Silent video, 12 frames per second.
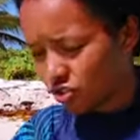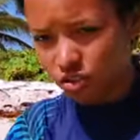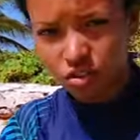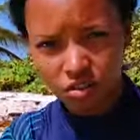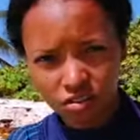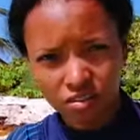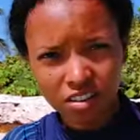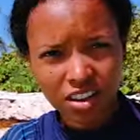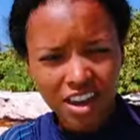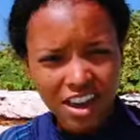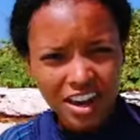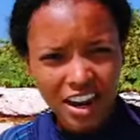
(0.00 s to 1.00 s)
So
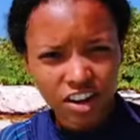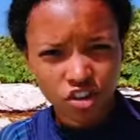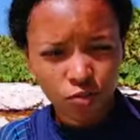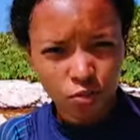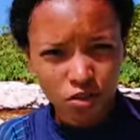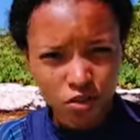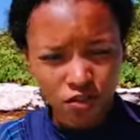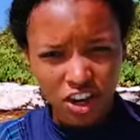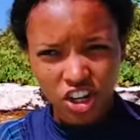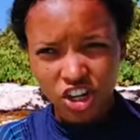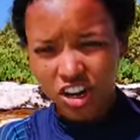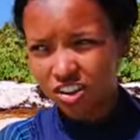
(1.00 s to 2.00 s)
it's just really
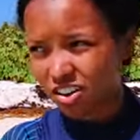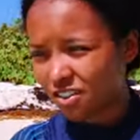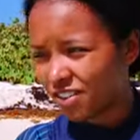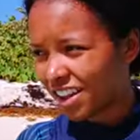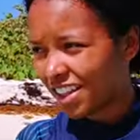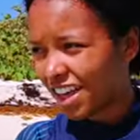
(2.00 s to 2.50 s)
exciting.